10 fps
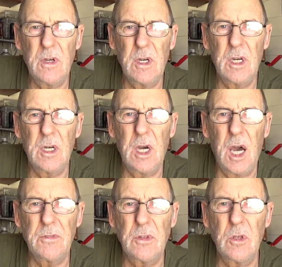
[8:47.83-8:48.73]

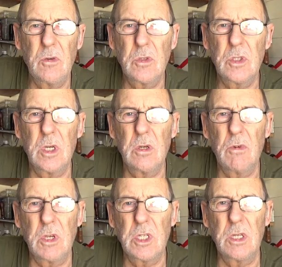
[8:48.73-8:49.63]
afternoons
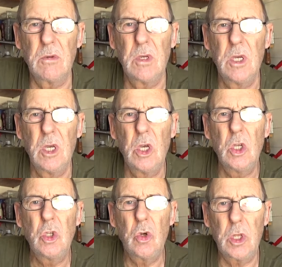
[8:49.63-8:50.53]
wrestling.
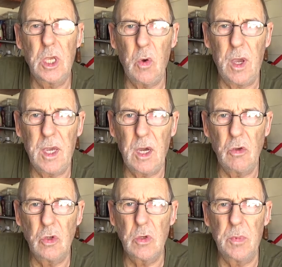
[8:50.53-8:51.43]
Johnny Quango
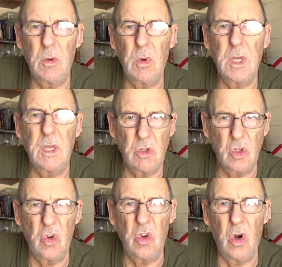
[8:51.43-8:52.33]
used to be one, he was a
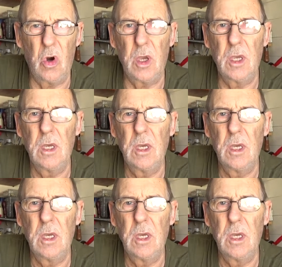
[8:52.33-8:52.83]
good guy.